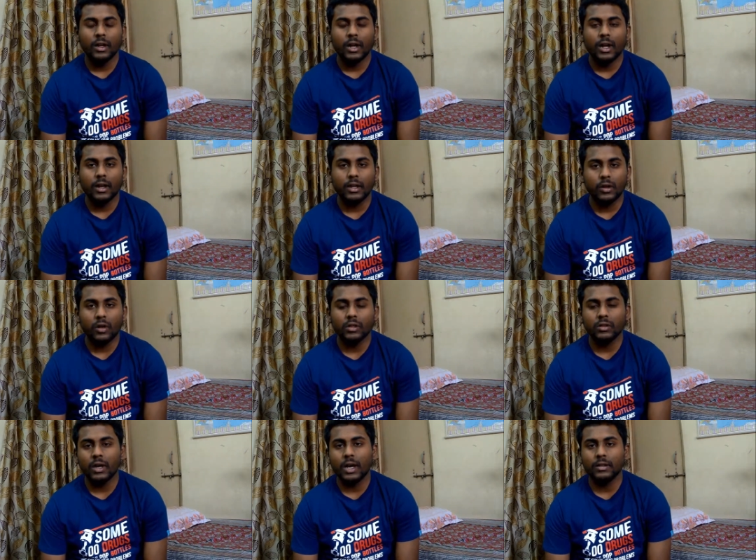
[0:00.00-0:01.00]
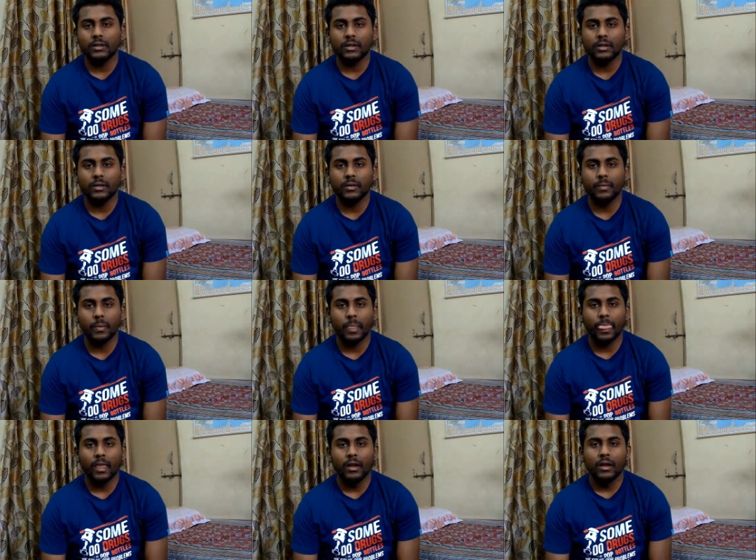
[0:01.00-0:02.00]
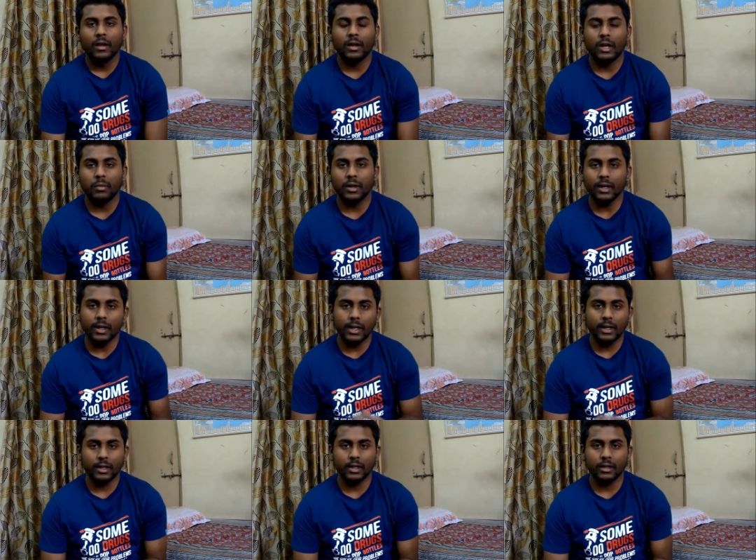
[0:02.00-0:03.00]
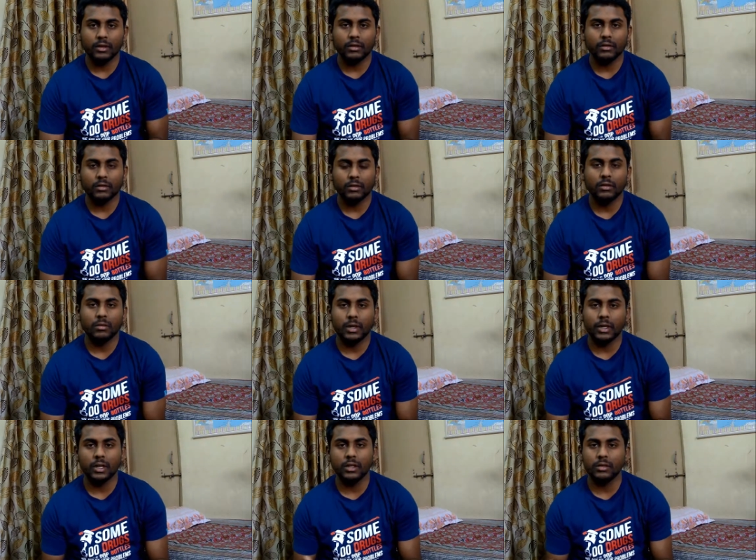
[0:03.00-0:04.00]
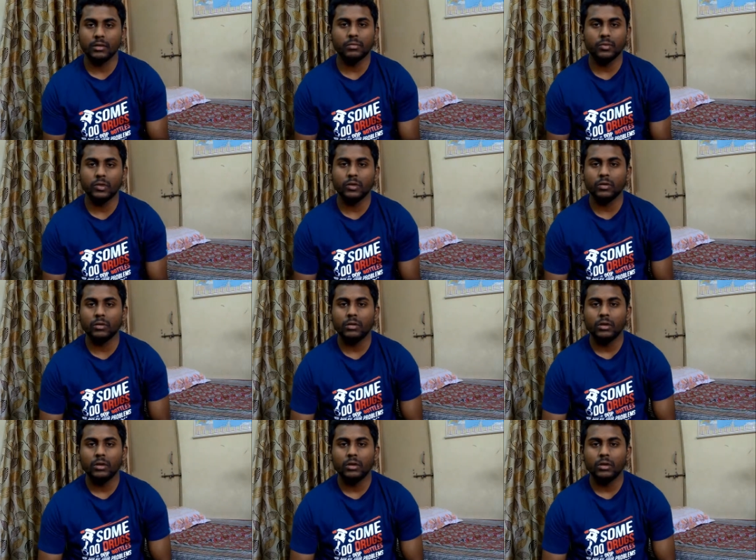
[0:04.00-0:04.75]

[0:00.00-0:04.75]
and it also has a double D-ring mechanism so